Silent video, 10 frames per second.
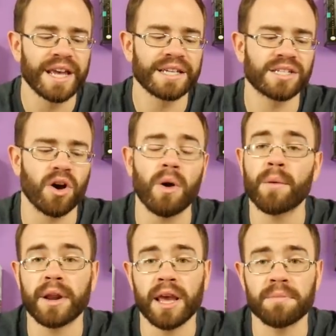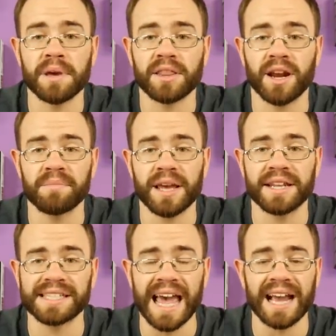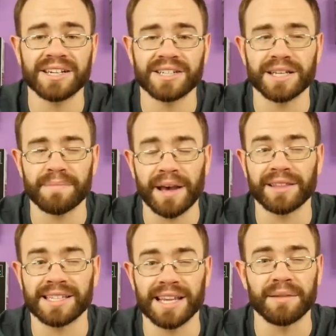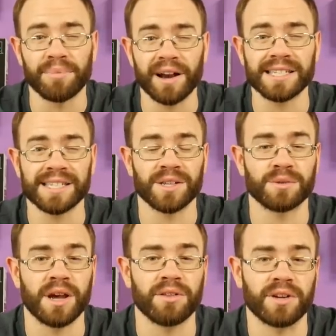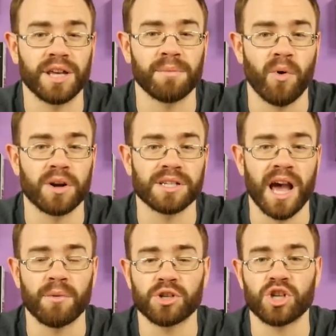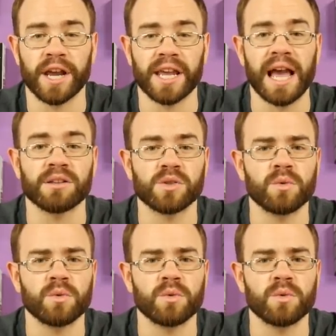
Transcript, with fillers: So I went ahead and picked it up and it's actually about the same price as those other keyboards I was checking out.